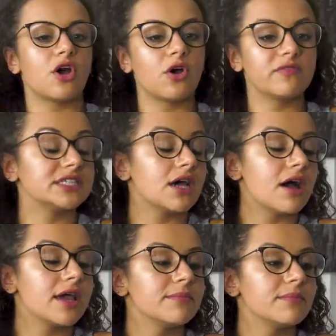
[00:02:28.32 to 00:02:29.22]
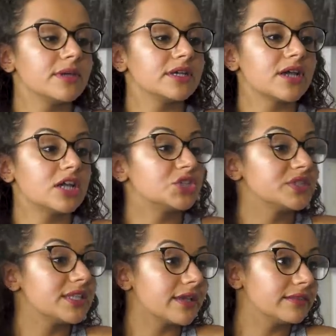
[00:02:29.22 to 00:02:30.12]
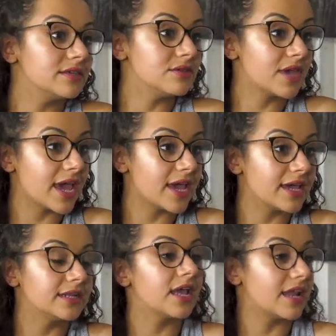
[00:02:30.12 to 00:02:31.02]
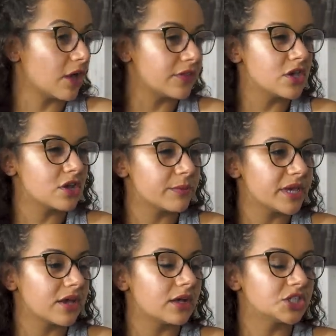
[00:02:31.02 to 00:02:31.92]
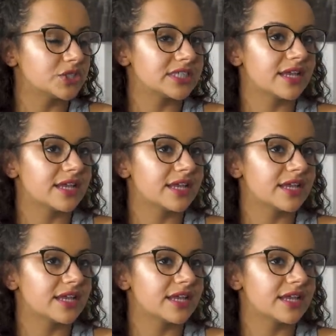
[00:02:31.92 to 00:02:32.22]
A lot of the time, countries like the U K and, and other European countries